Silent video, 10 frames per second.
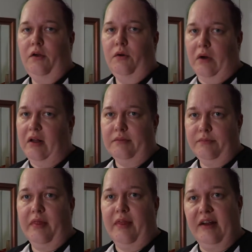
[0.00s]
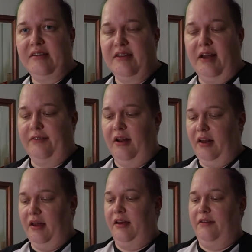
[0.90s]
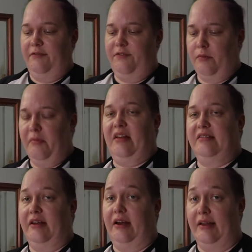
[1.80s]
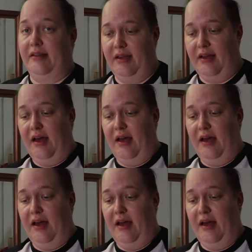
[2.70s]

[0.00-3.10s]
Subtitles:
Well, that is definitely it for me tonight.